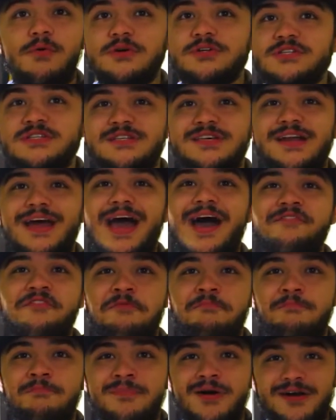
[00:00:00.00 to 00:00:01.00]
and we're just gonna have
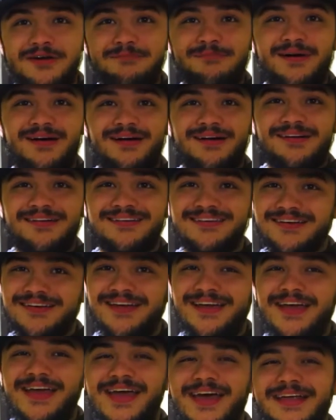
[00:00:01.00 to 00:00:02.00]
a mukbang,
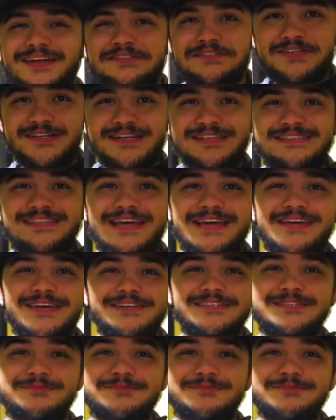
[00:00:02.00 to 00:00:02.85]
and it's gonna take